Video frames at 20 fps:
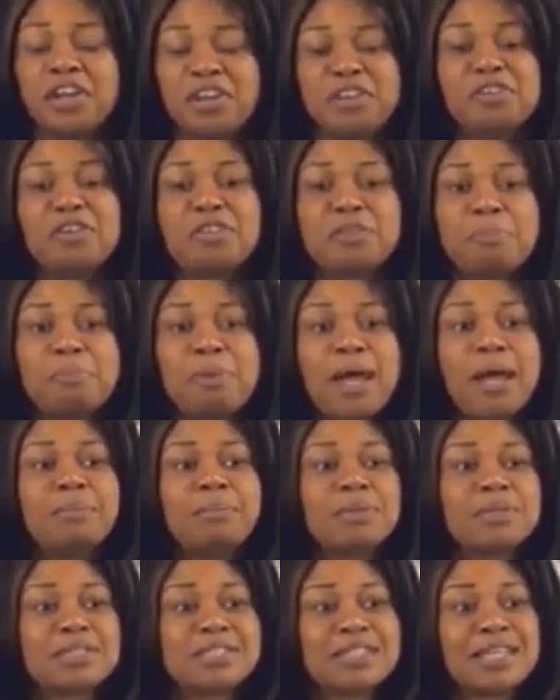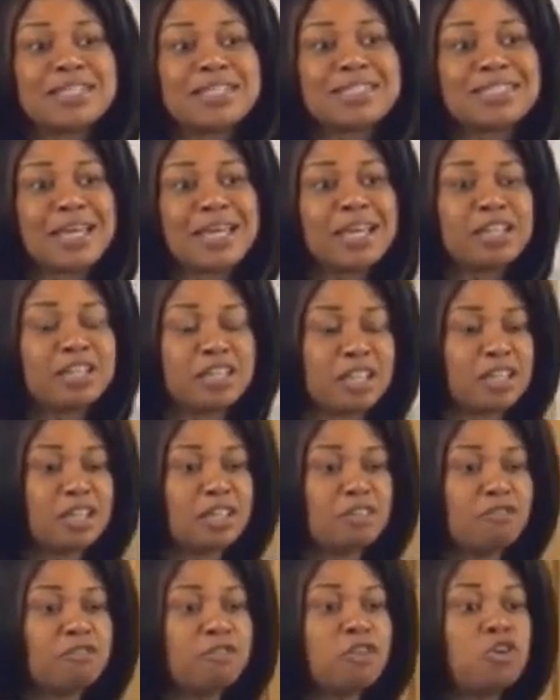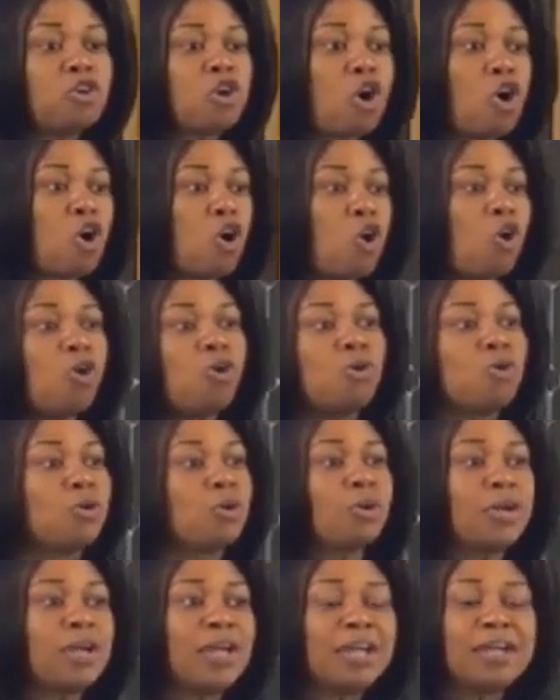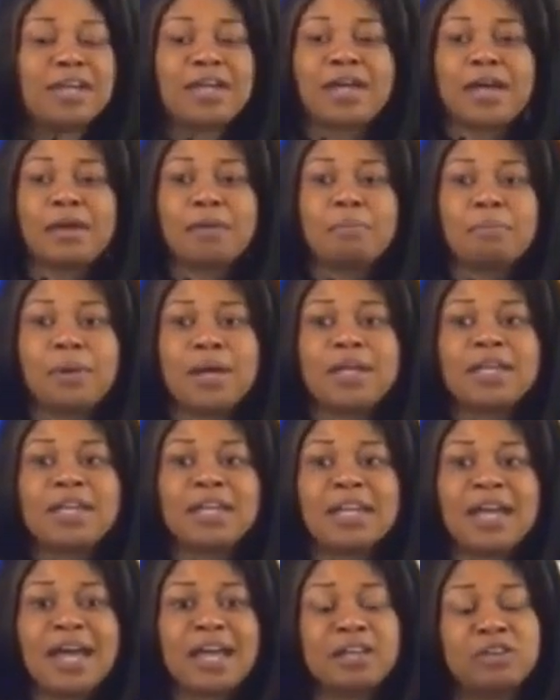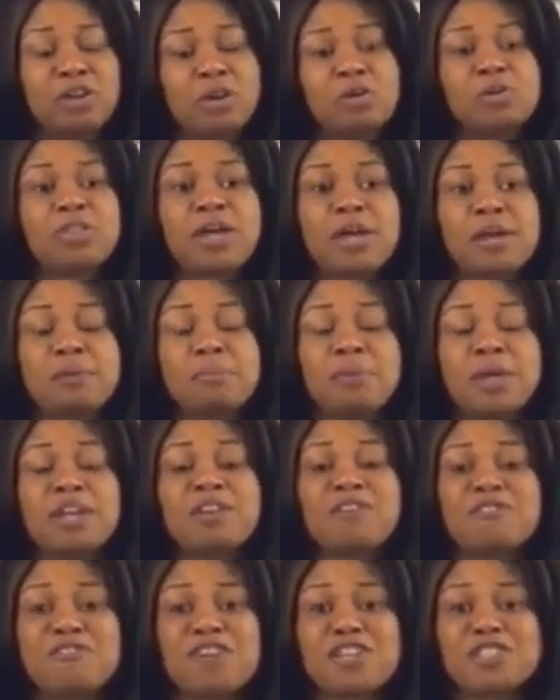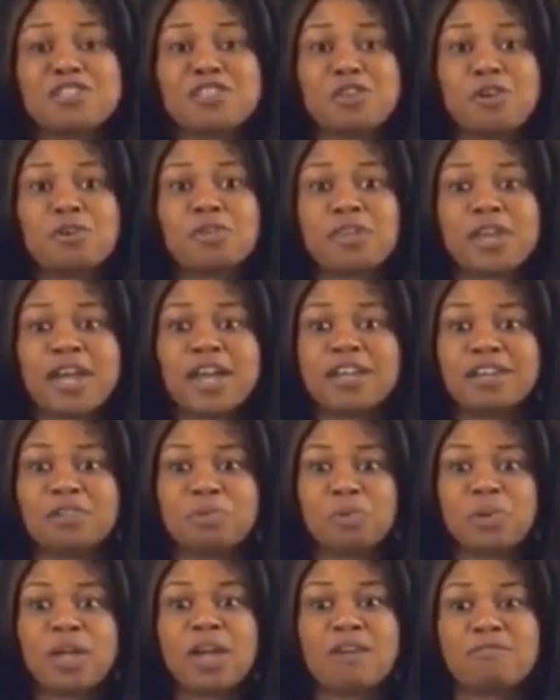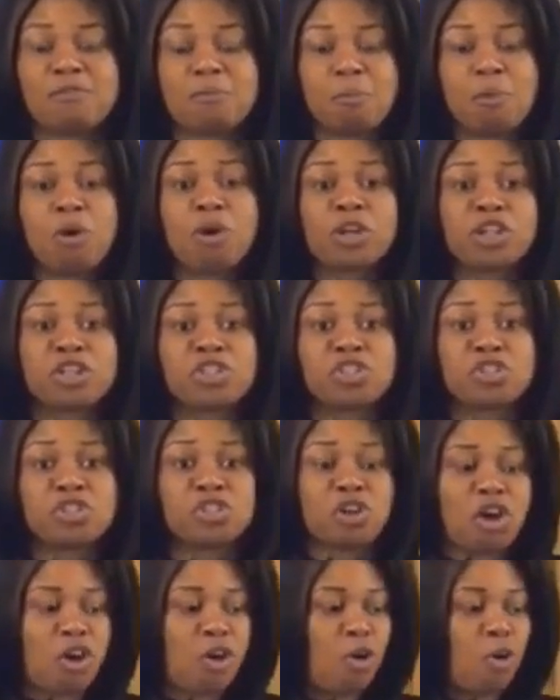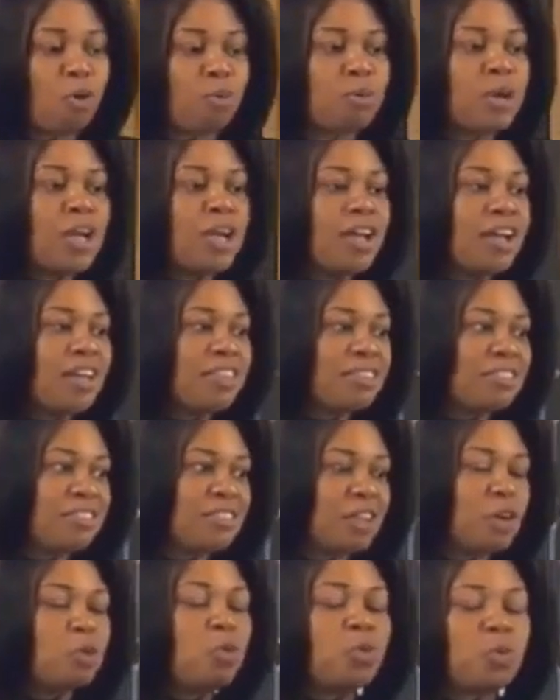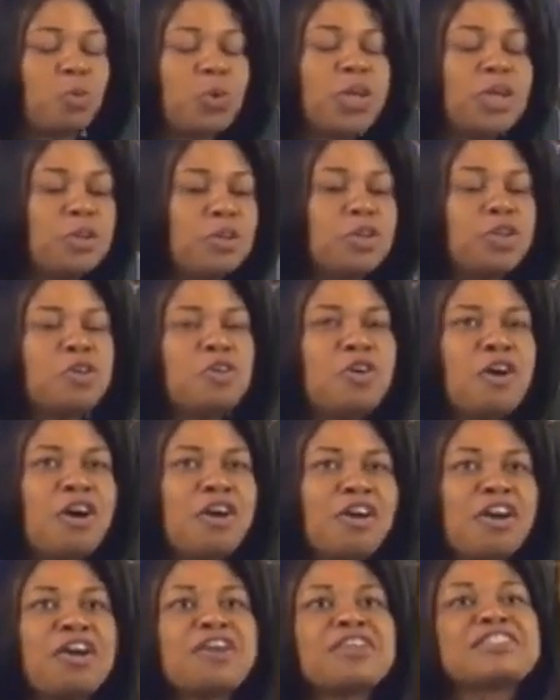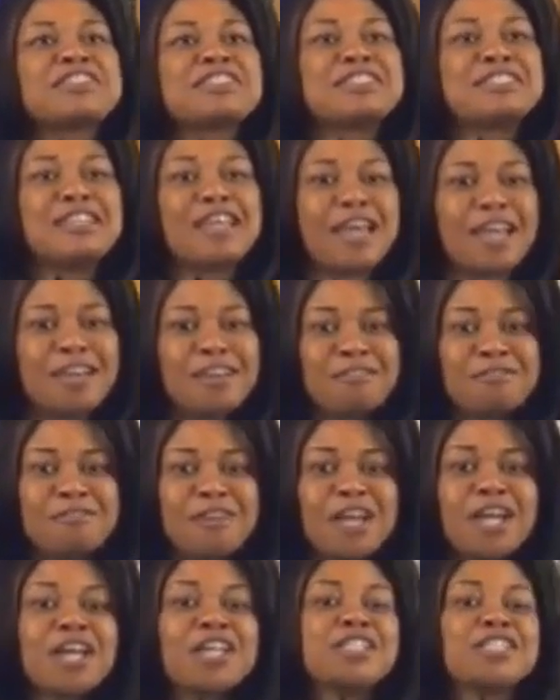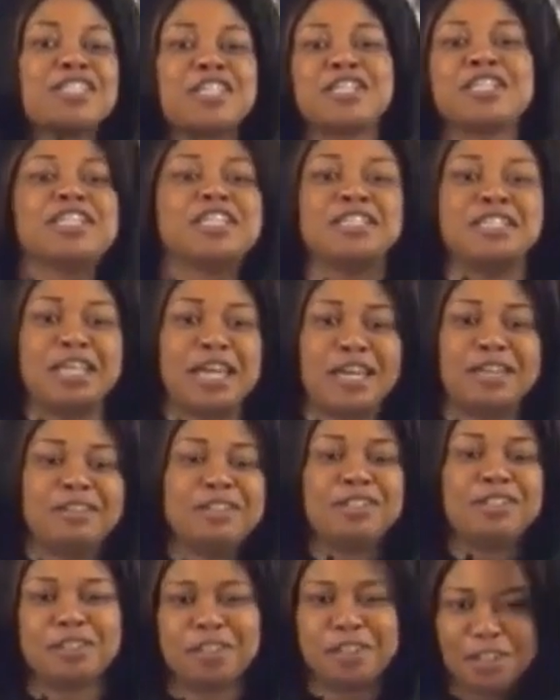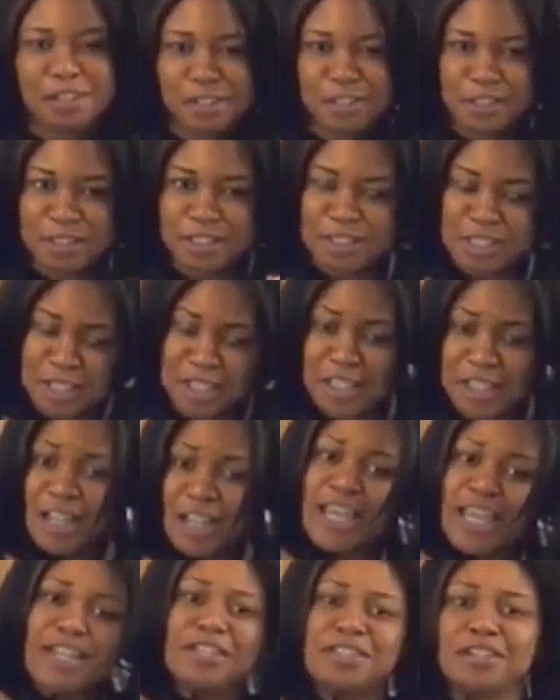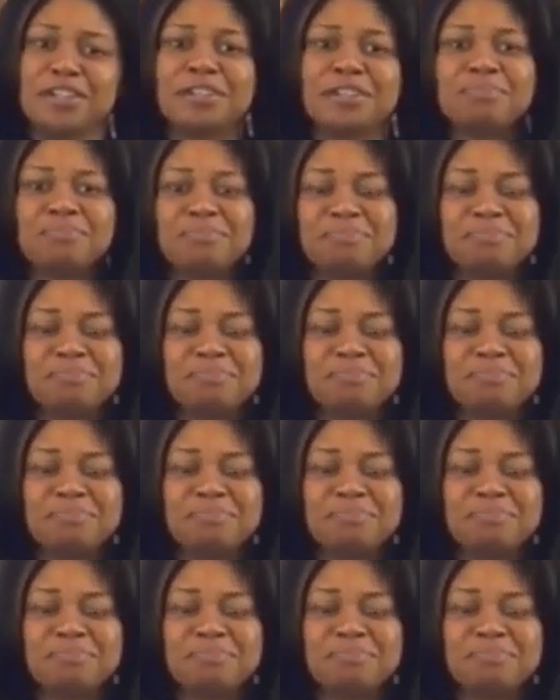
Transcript: You know, the Bible says that if you owe any kind of money, and I know that, and many of us know that, we have a mortgage to our home, we, you are a slave to the debt, to the, the to the lender.